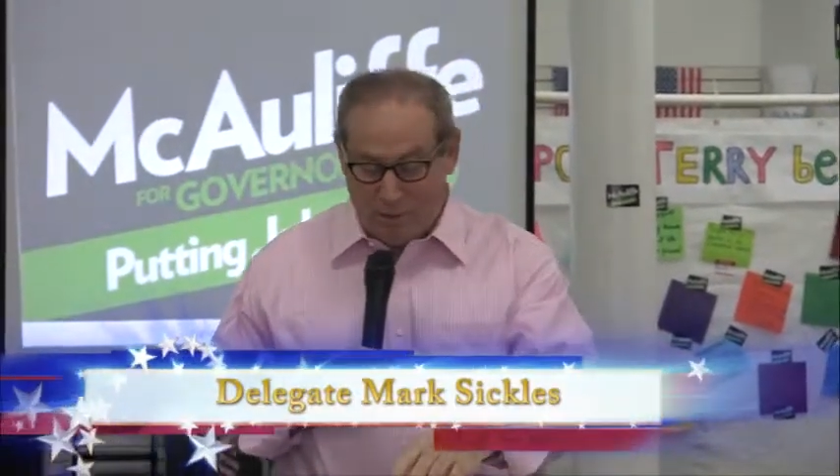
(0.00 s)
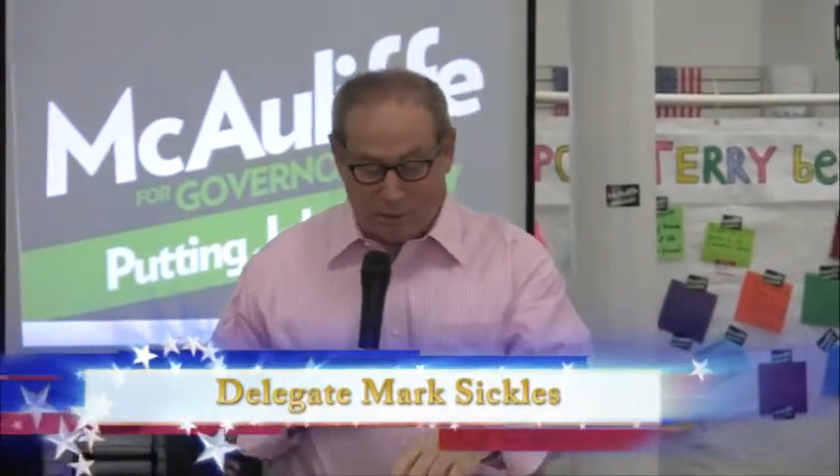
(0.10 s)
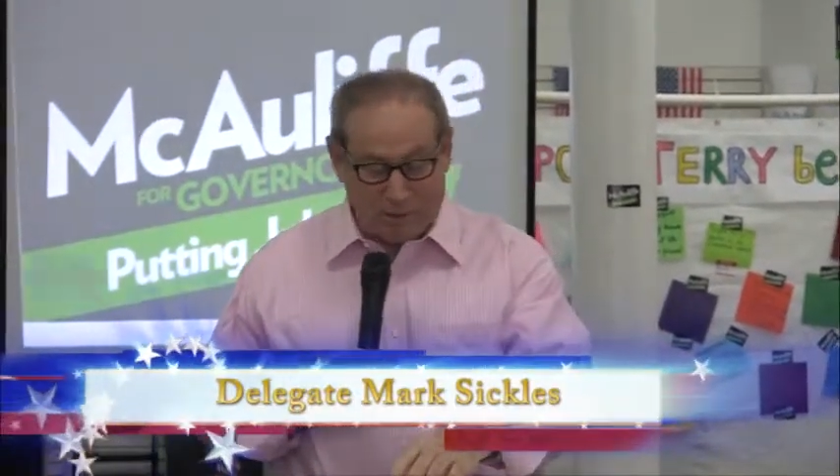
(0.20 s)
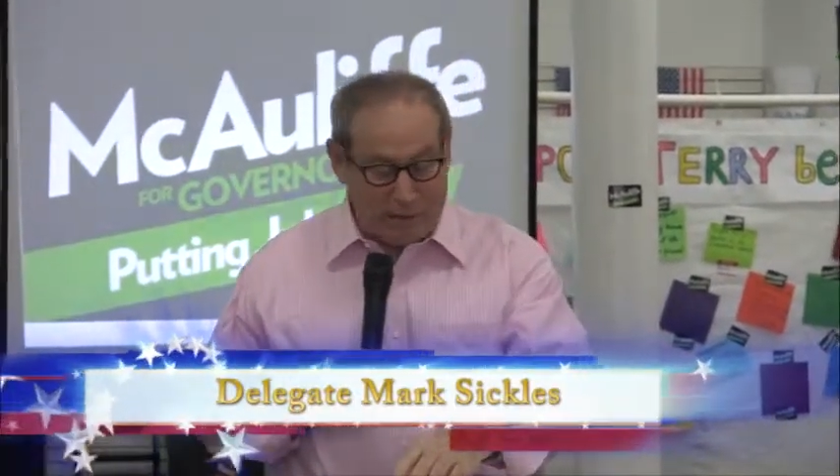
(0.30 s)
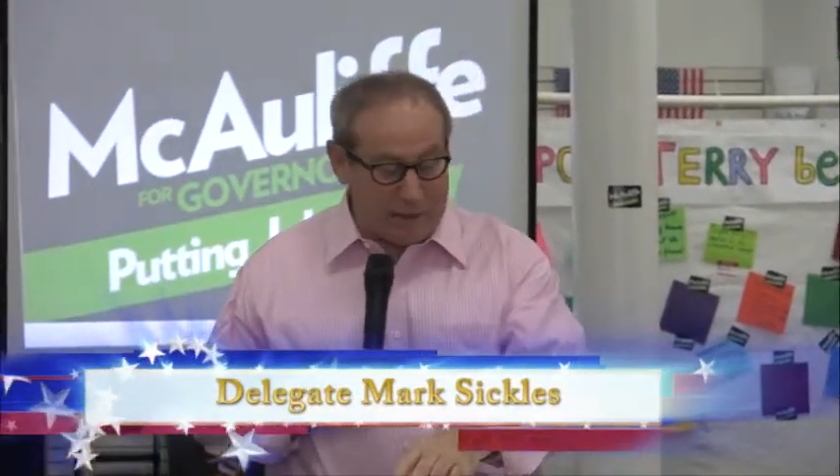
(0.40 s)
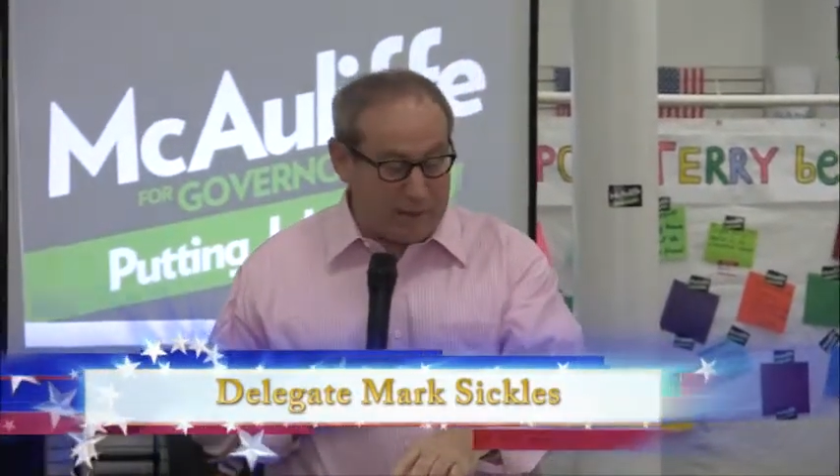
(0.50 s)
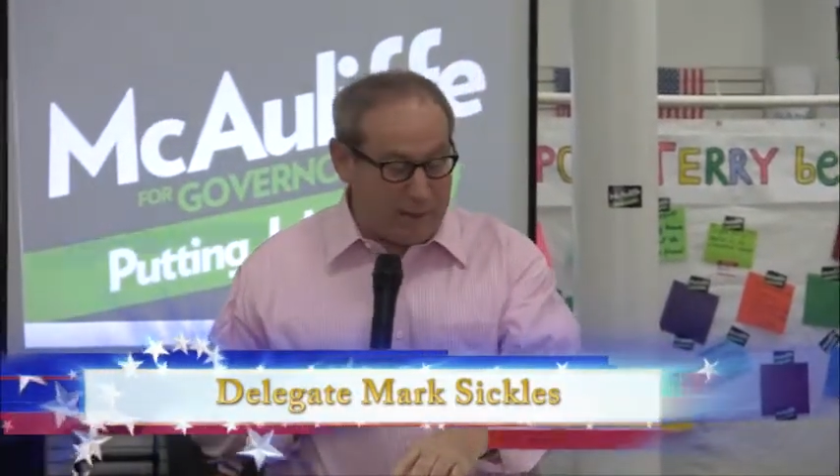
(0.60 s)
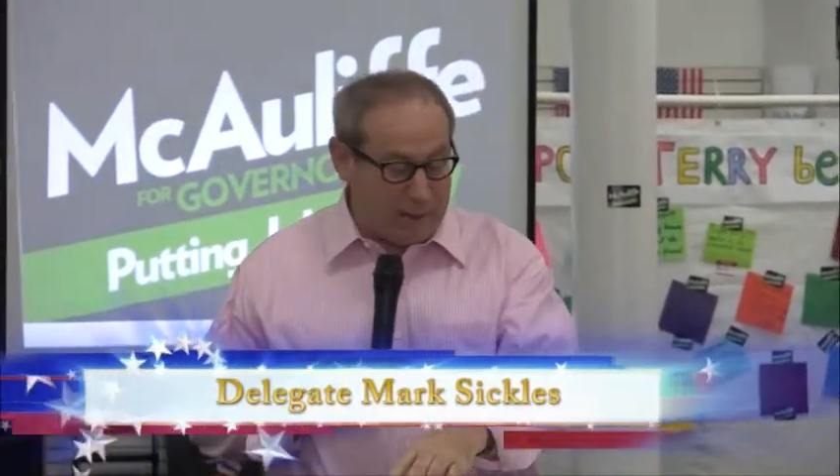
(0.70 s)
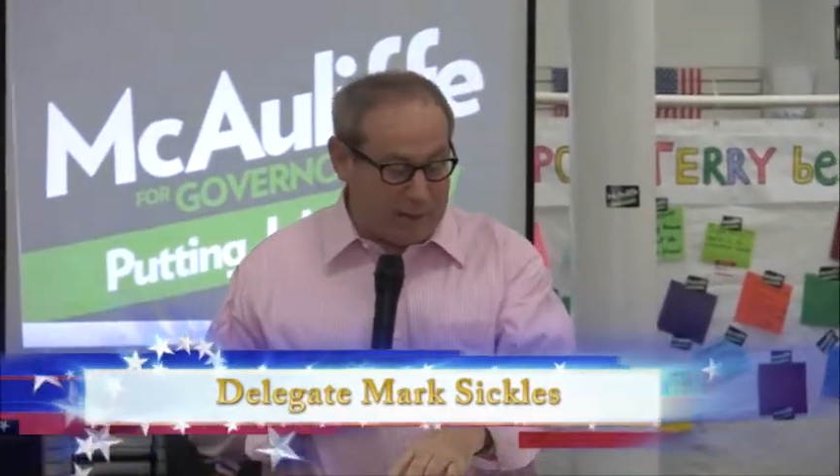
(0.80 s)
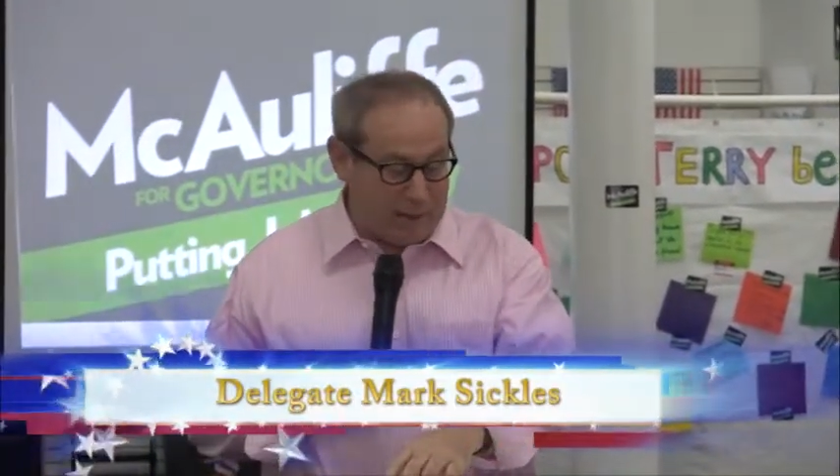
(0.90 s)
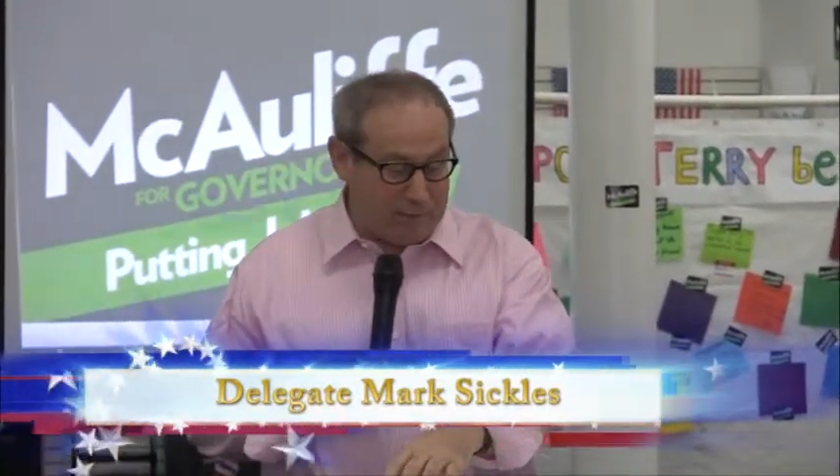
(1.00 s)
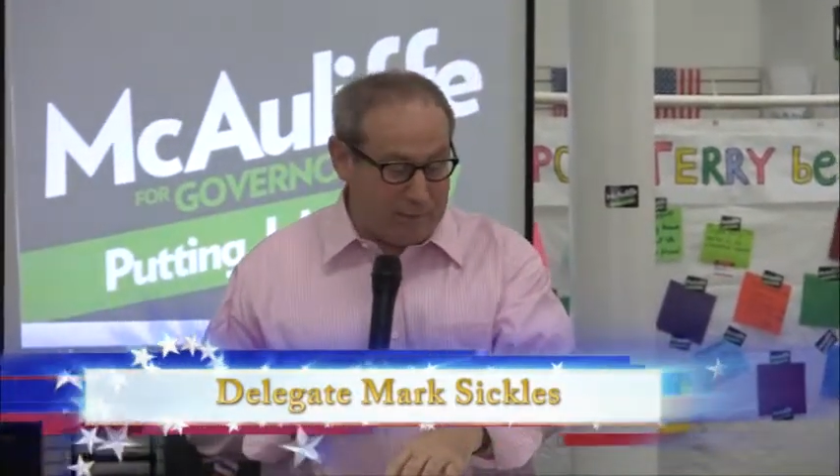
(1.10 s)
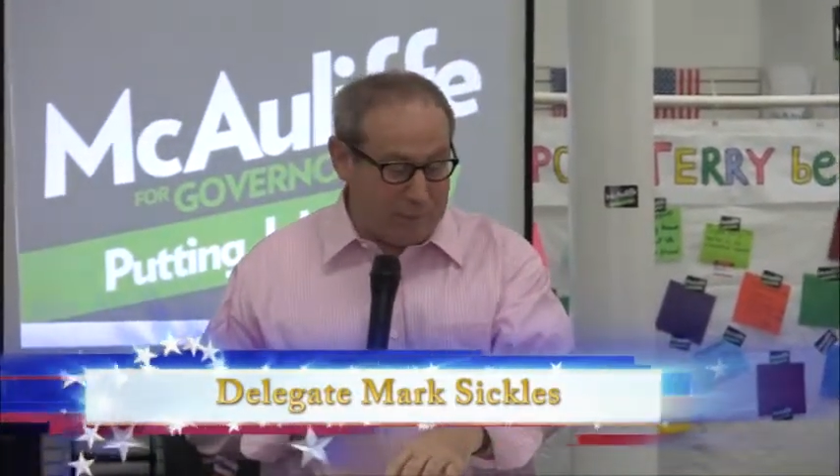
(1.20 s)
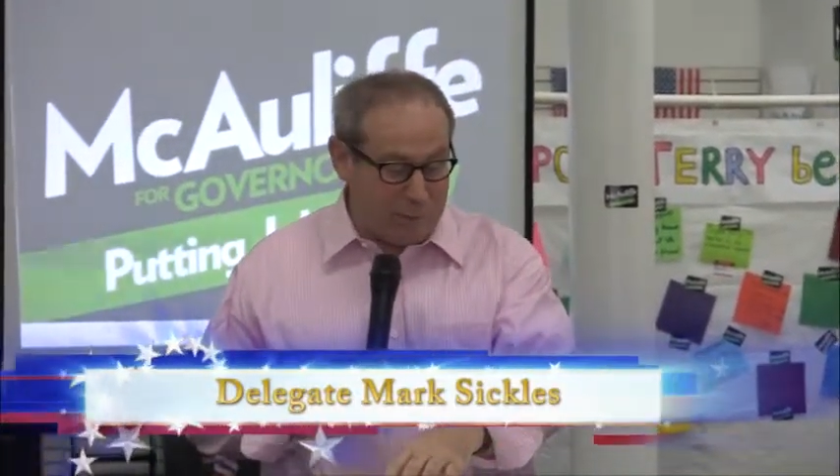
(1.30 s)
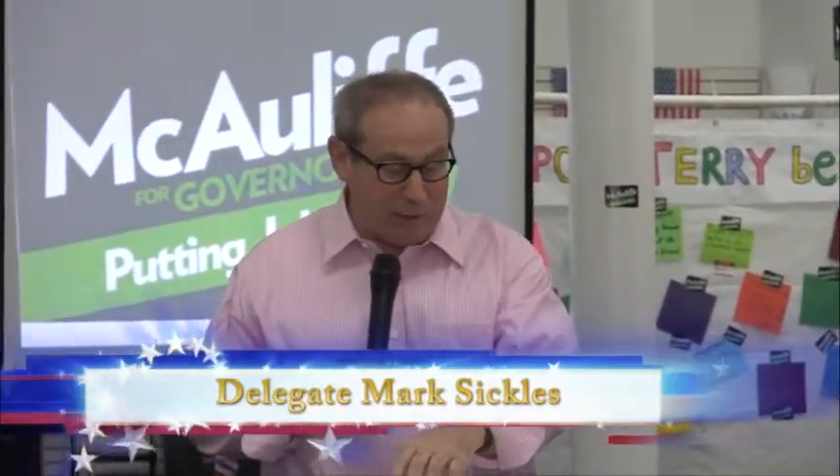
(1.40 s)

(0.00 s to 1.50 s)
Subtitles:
to stay competitive.